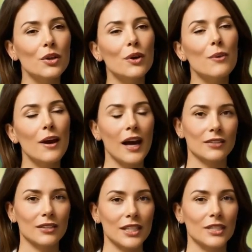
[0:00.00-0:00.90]
That's
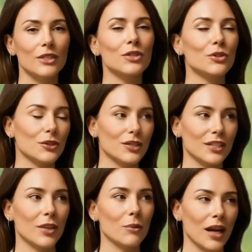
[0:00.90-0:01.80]
because your mind and
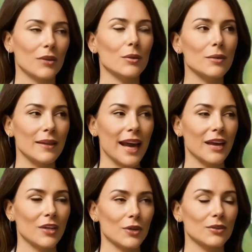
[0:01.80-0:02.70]
body are not
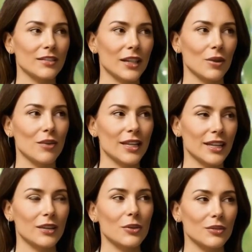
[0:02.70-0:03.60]
separate. They
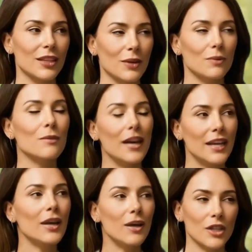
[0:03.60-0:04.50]
speak to each other
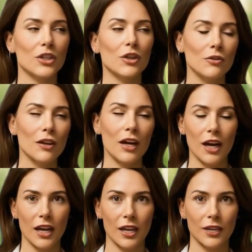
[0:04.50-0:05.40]
constantly.
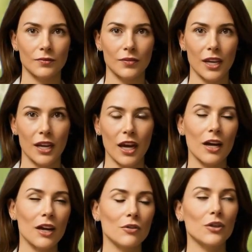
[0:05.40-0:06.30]
When your mind is
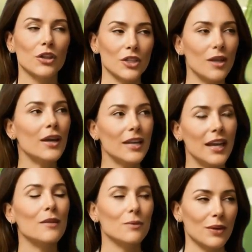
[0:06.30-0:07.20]
tense,
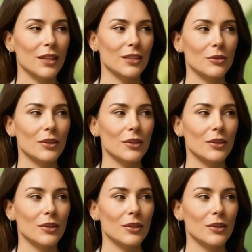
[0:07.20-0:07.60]
anxious, or filled with